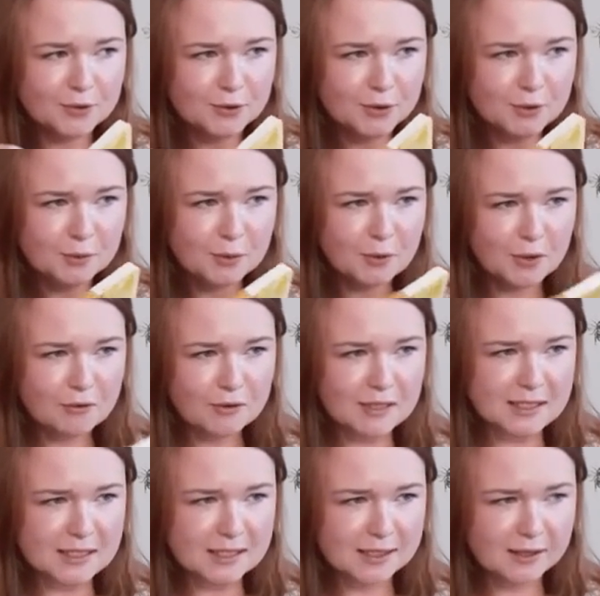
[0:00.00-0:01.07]
2 or 3
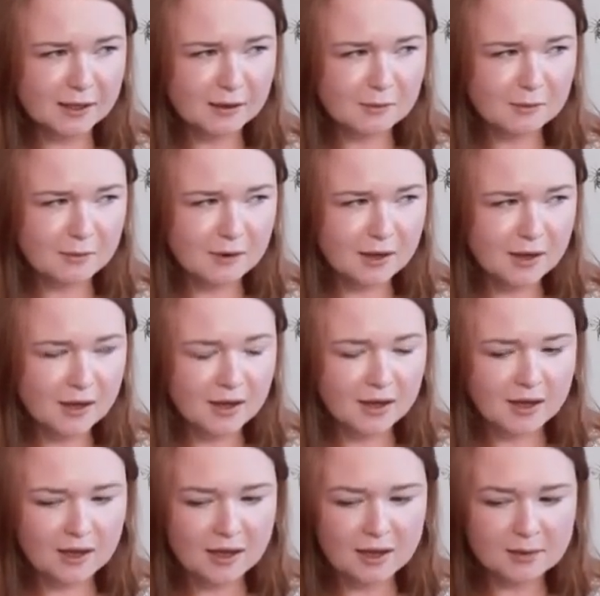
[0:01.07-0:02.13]
days ago,
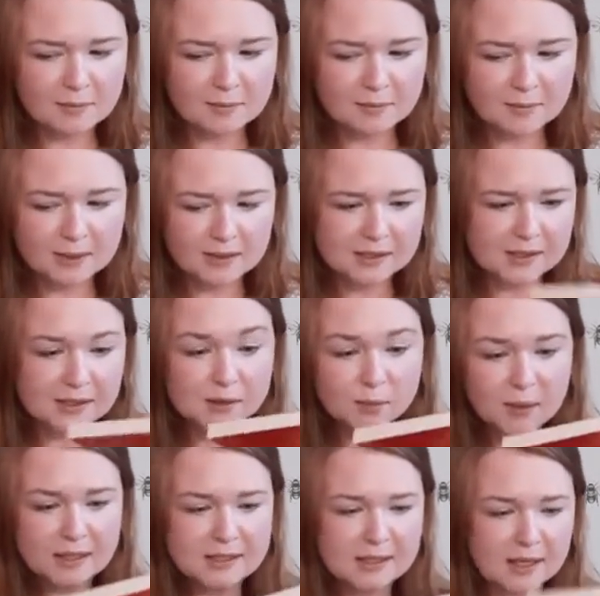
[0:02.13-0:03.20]
and it takes a
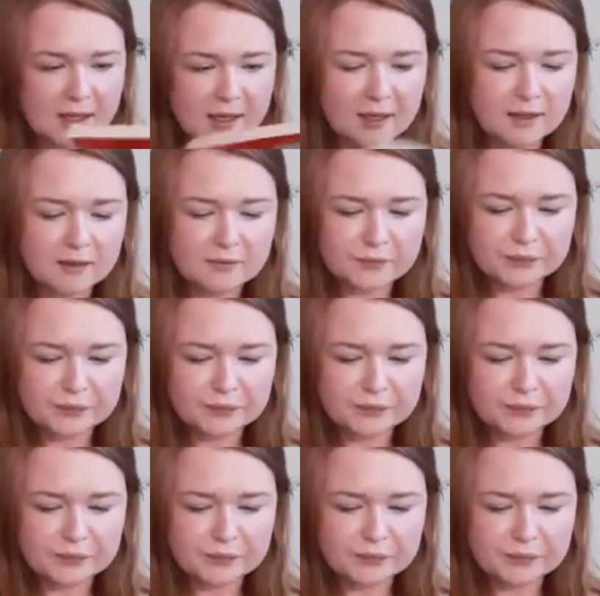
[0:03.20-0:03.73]
week to get here.